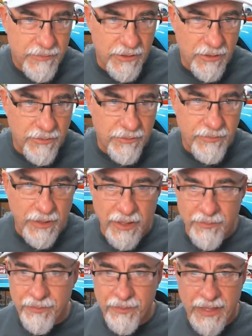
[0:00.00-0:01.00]
So
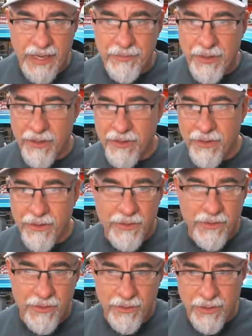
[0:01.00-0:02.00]
I'm can't be around here
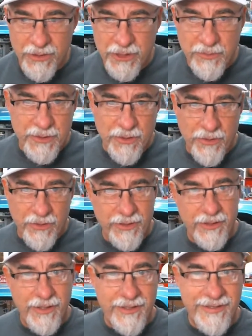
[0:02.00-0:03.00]
too much longer.